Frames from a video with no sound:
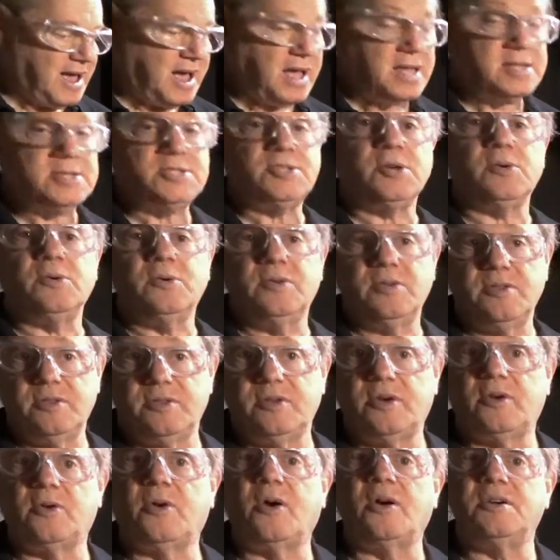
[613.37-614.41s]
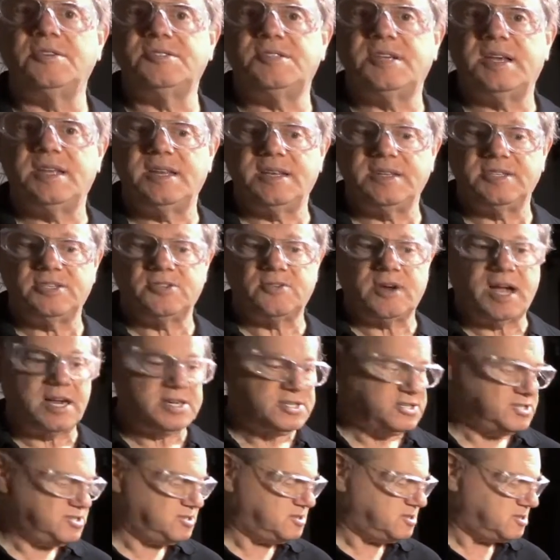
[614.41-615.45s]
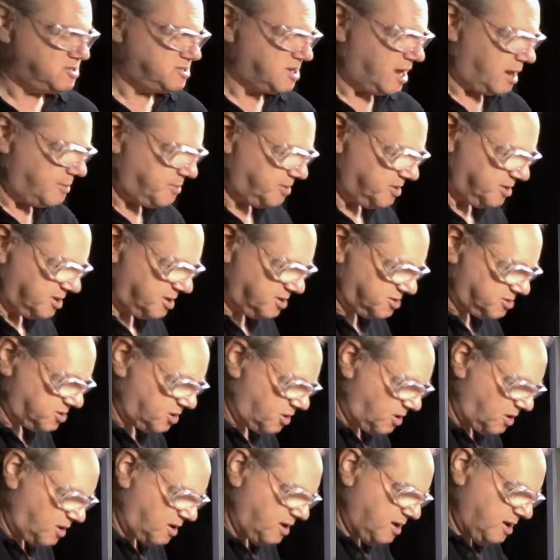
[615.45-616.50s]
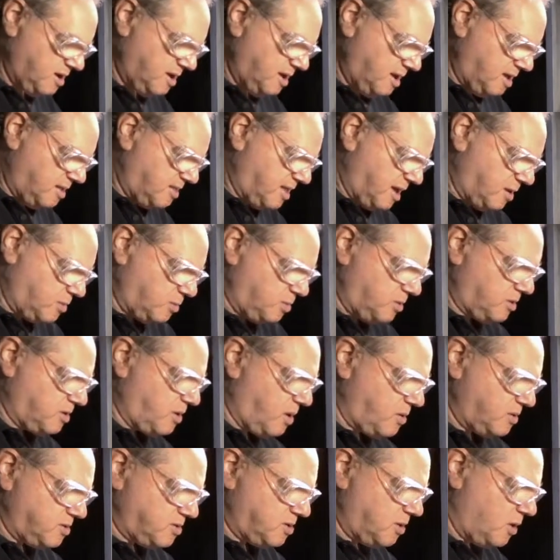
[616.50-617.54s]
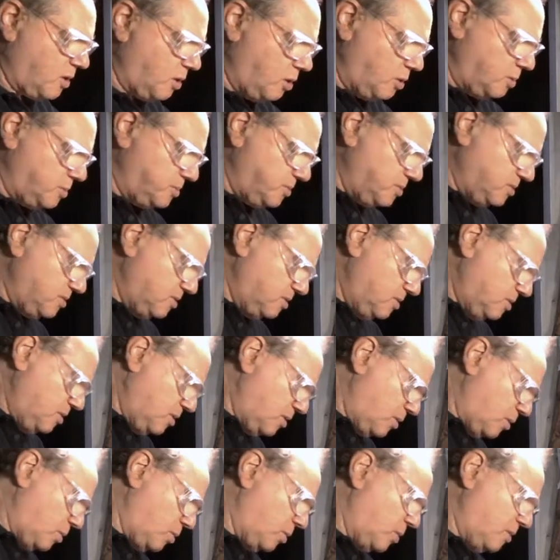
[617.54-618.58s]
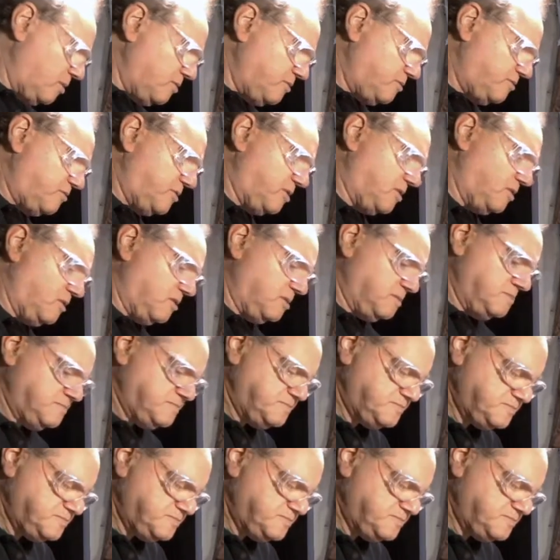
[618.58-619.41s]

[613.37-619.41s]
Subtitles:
And so there are sanding scratches on the top of the guitar that we're going to hope will fill